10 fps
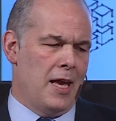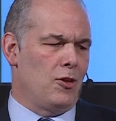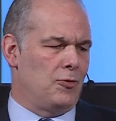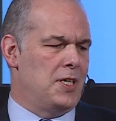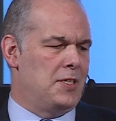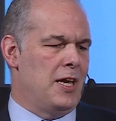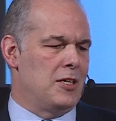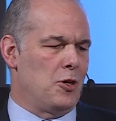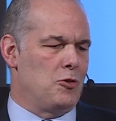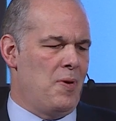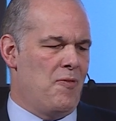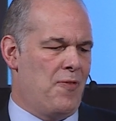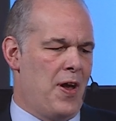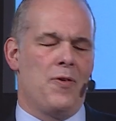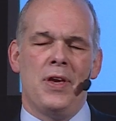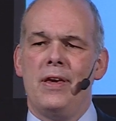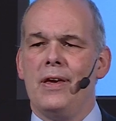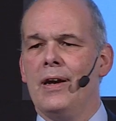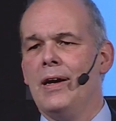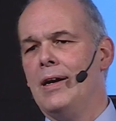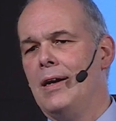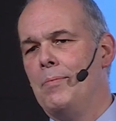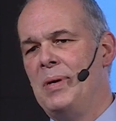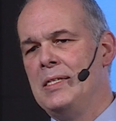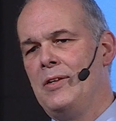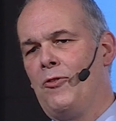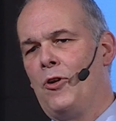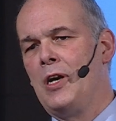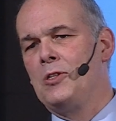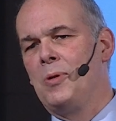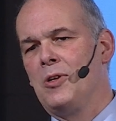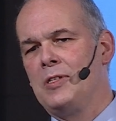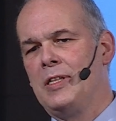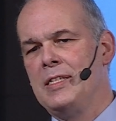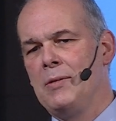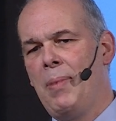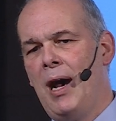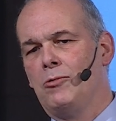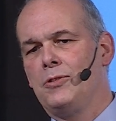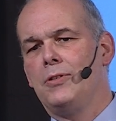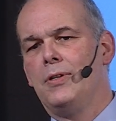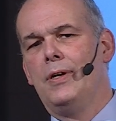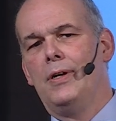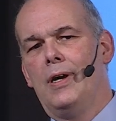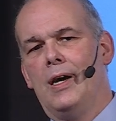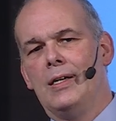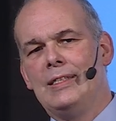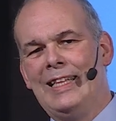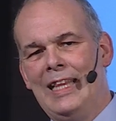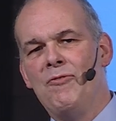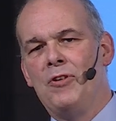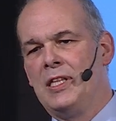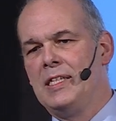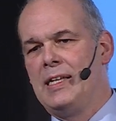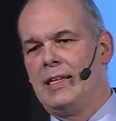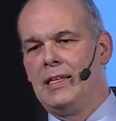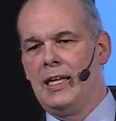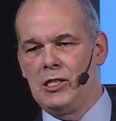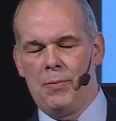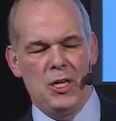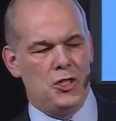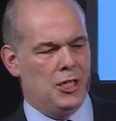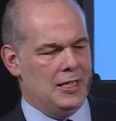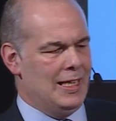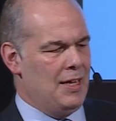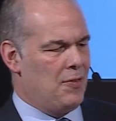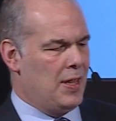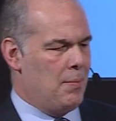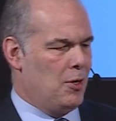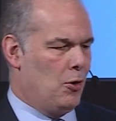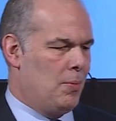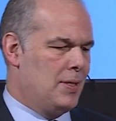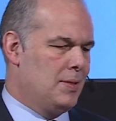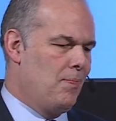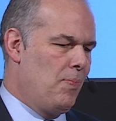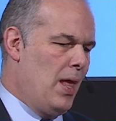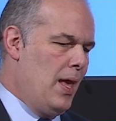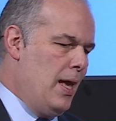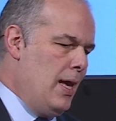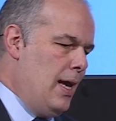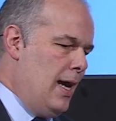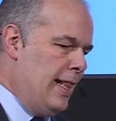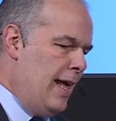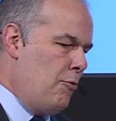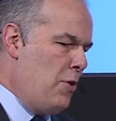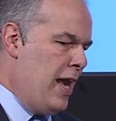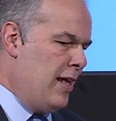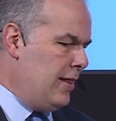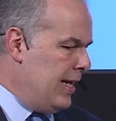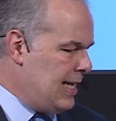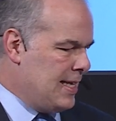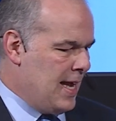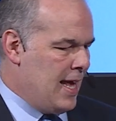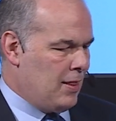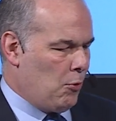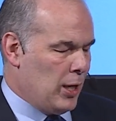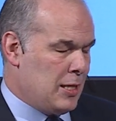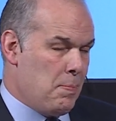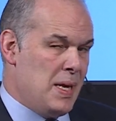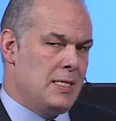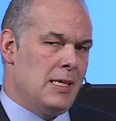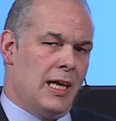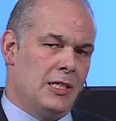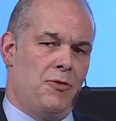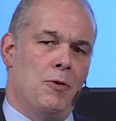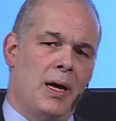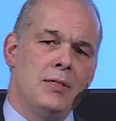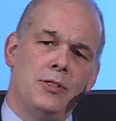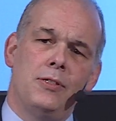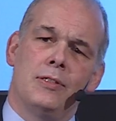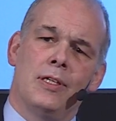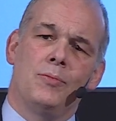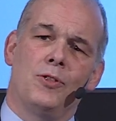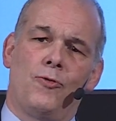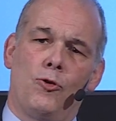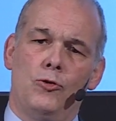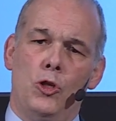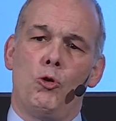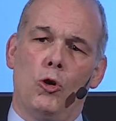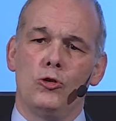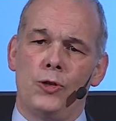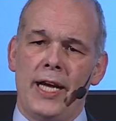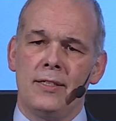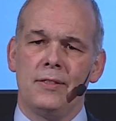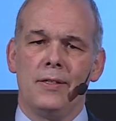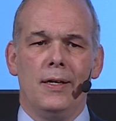end of this year is going to be very busy for us because it is about delivering these satellites, commission and deliver them in orbit. And then we have, as I said, quite a busy last few months in terms of new contracts.